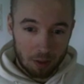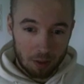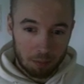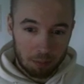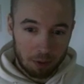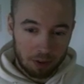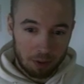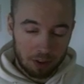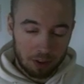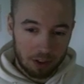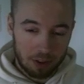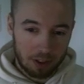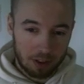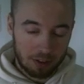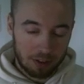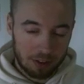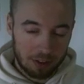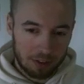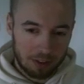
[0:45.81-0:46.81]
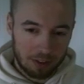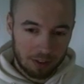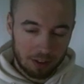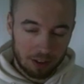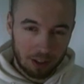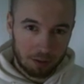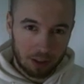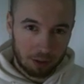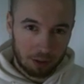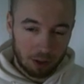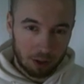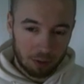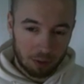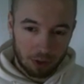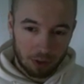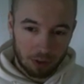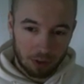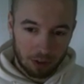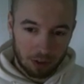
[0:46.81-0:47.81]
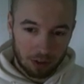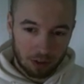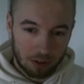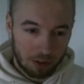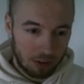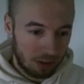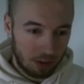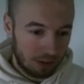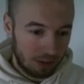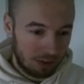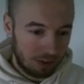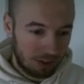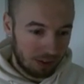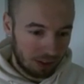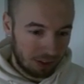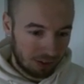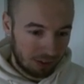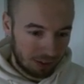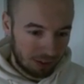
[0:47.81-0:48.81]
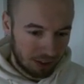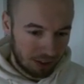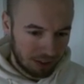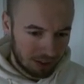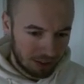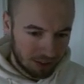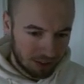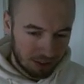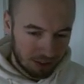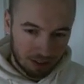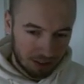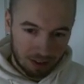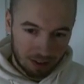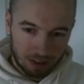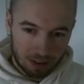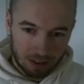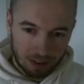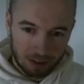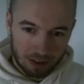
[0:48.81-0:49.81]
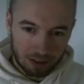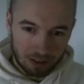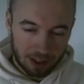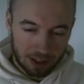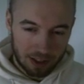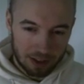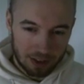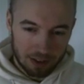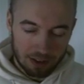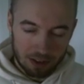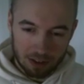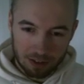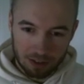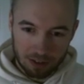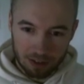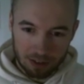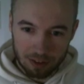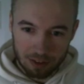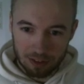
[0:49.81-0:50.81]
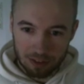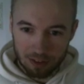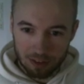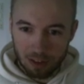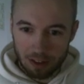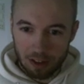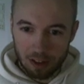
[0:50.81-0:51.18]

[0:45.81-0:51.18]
But the ascendancy that I've gone with is the Ascendant, Scion ascendancy.